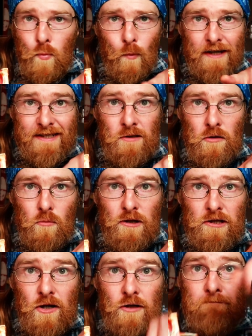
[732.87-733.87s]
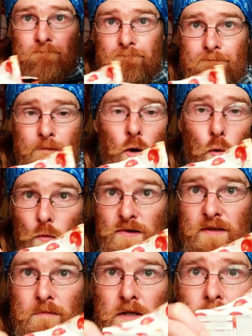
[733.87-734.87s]
Waste not, want not.
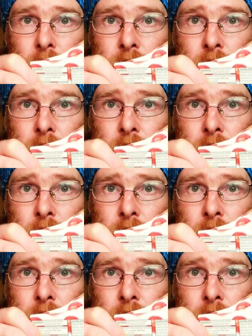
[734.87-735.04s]
Awesome.